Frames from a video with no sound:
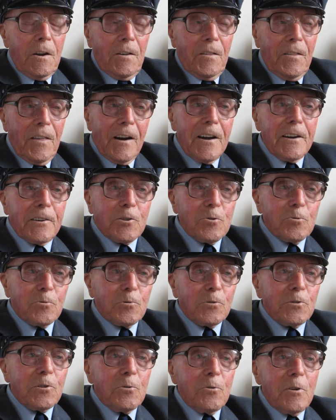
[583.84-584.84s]
They
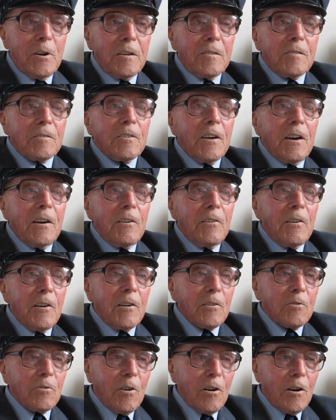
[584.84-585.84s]
couldn't do it, their
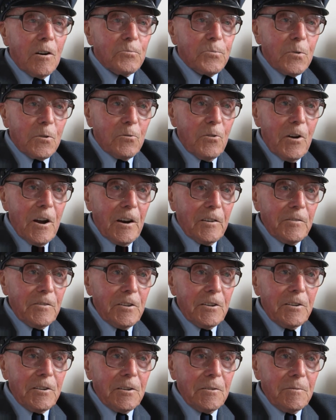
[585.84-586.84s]
aircraft were grounded.